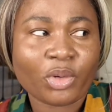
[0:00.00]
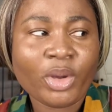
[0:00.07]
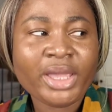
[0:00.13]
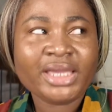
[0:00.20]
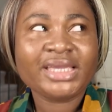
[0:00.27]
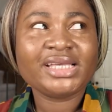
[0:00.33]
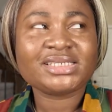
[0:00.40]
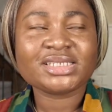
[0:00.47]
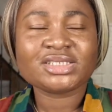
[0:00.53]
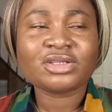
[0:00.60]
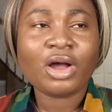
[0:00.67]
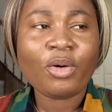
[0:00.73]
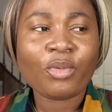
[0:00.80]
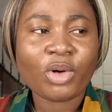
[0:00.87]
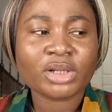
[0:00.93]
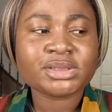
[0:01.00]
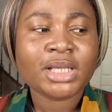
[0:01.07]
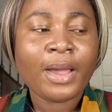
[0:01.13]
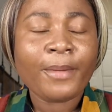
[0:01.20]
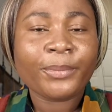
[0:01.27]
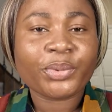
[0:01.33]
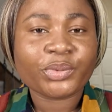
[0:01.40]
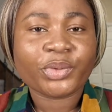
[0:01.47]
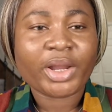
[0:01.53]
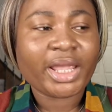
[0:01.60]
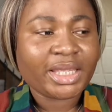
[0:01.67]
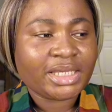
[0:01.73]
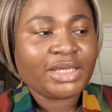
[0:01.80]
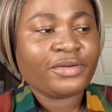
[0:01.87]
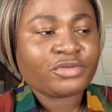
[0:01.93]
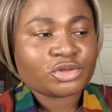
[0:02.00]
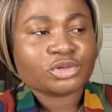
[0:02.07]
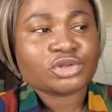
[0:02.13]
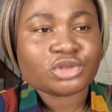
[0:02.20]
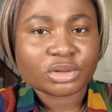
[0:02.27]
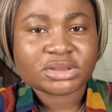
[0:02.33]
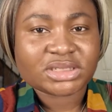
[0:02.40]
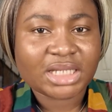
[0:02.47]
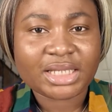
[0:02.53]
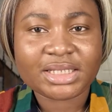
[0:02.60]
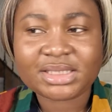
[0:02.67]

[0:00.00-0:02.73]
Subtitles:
It is not worth praying to sustain.